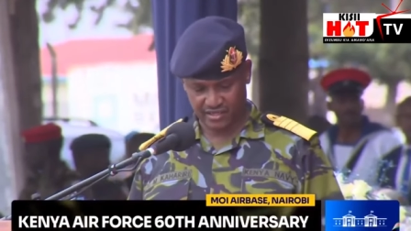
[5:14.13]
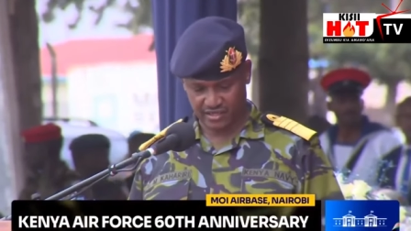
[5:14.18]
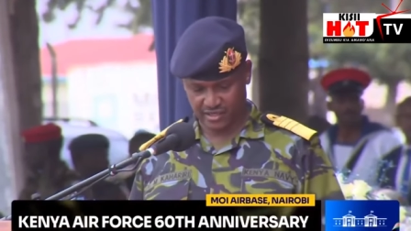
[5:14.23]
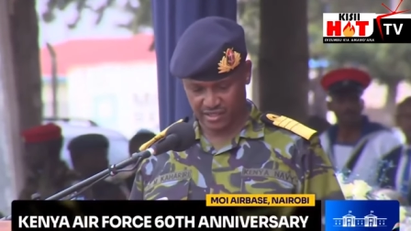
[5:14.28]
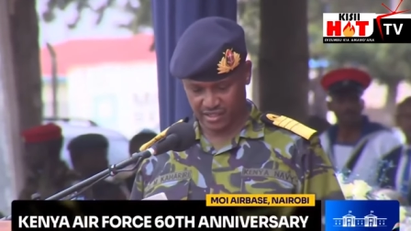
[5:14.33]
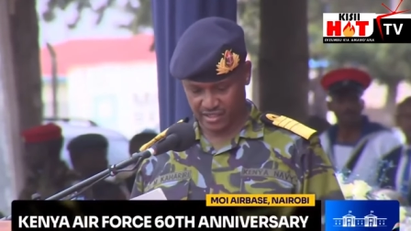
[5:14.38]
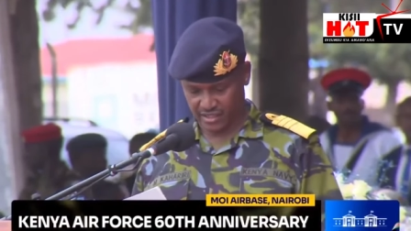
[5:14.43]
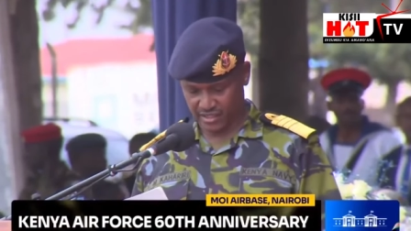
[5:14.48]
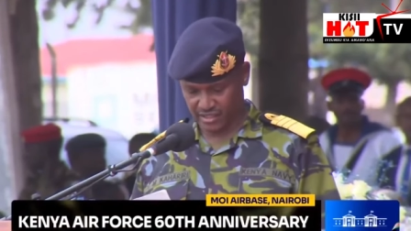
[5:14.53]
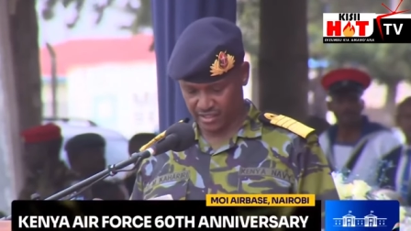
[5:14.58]
uh,
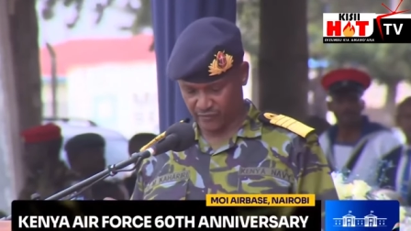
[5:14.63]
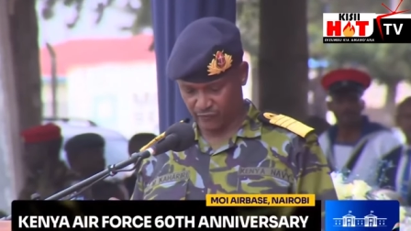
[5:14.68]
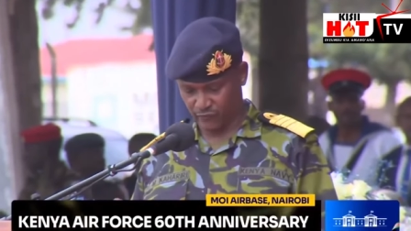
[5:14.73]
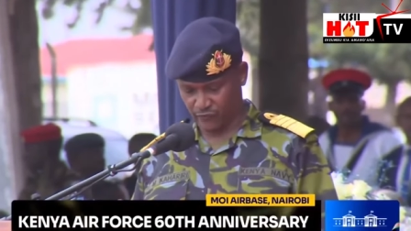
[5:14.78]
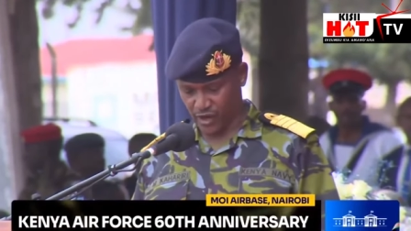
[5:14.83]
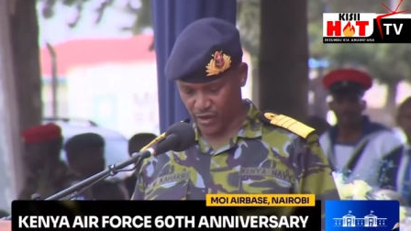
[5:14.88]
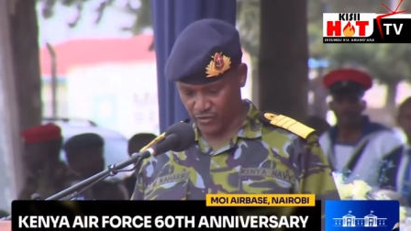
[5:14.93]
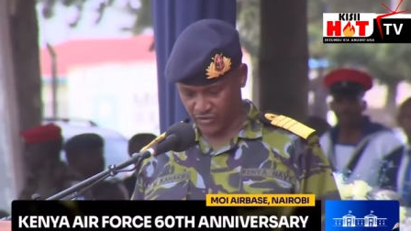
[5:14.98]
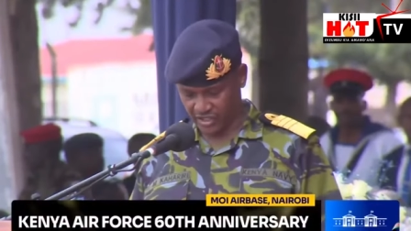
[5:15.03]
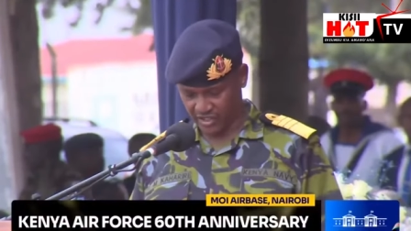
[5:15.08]

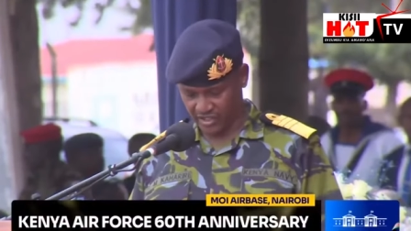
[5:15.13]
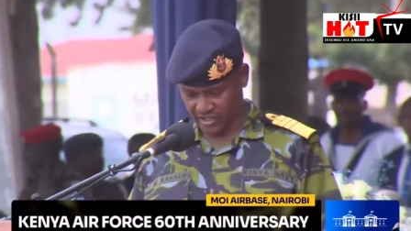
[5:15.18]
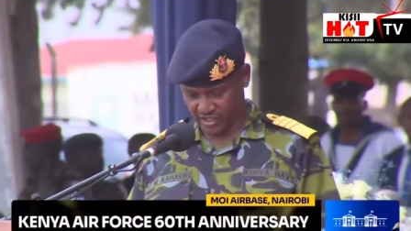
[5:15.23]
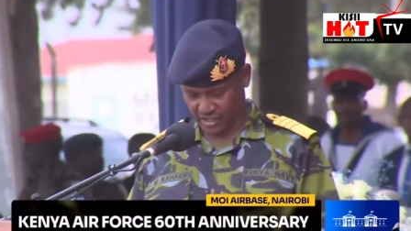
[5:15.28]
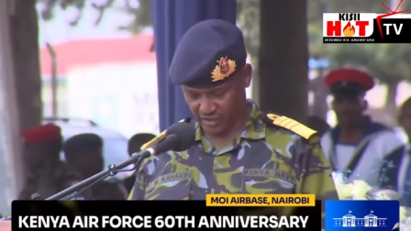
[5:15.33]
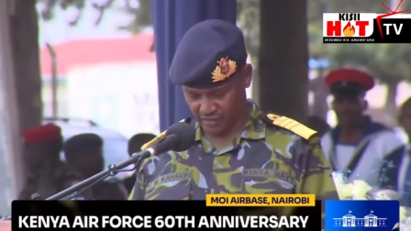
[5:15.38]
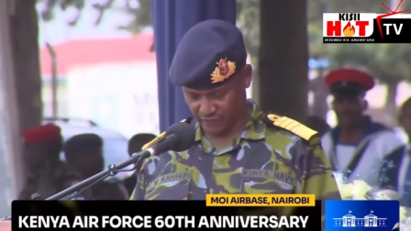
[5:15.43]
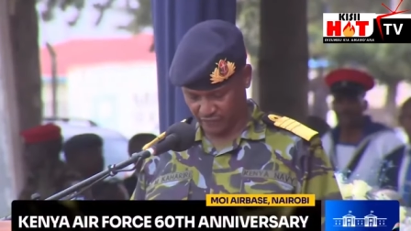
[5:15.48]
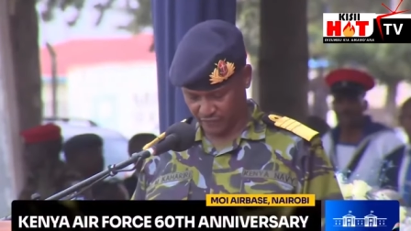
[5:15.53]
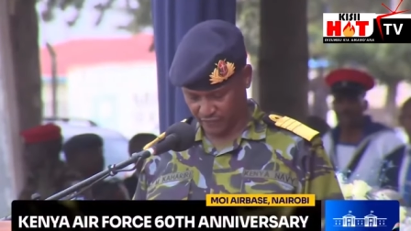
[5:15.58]
found
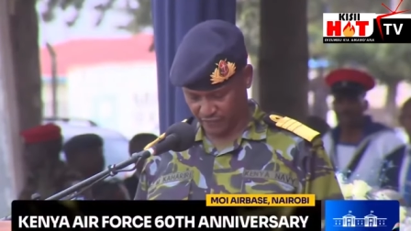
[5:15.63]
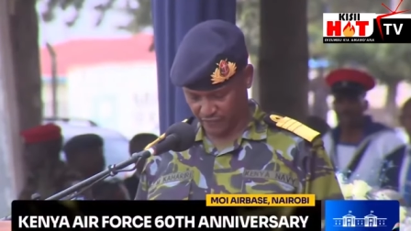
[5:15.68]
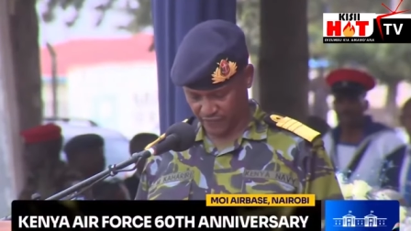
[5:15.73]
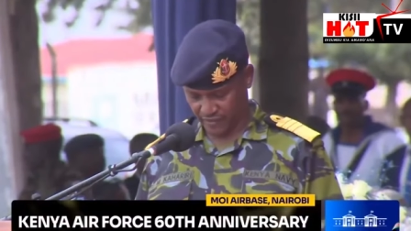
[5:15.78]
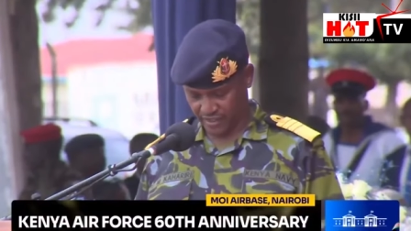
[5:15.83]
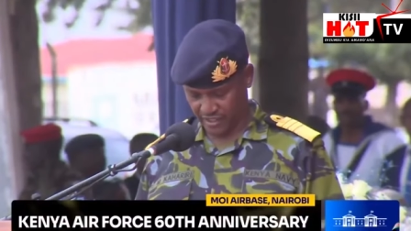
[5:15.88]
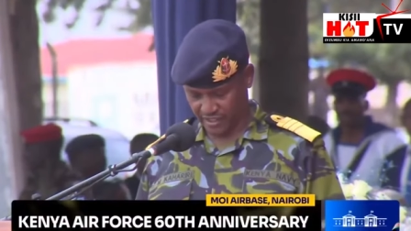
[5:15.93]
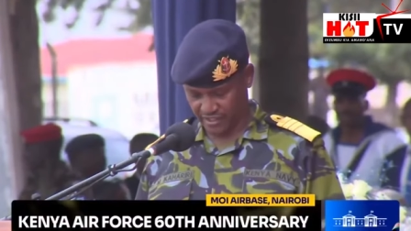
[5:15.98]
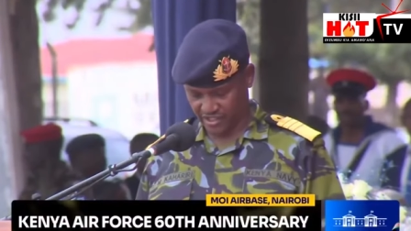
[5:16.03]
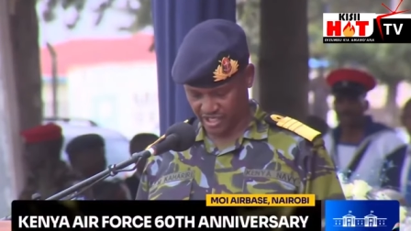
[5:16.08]
itself
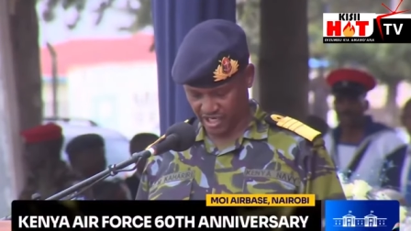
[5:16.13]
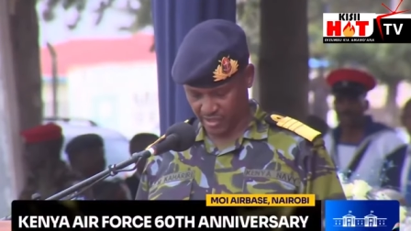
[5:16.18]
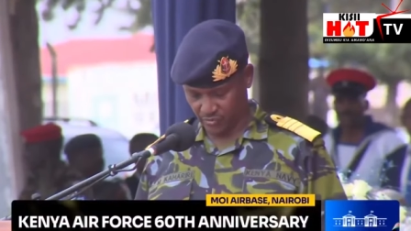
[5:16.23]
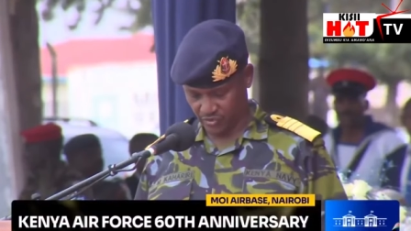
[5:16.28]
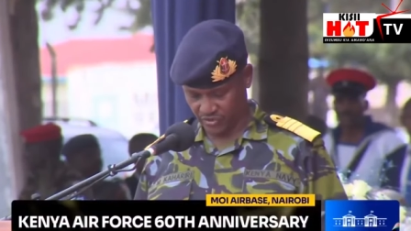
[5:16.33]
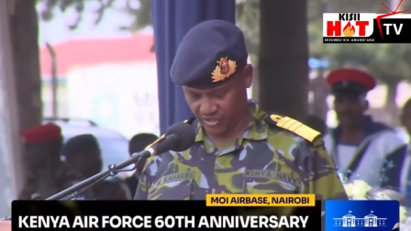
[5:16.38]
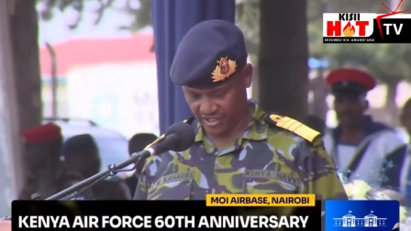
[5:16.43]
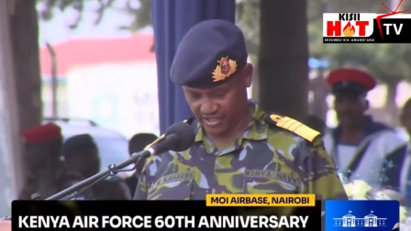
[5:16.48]
in turmoil.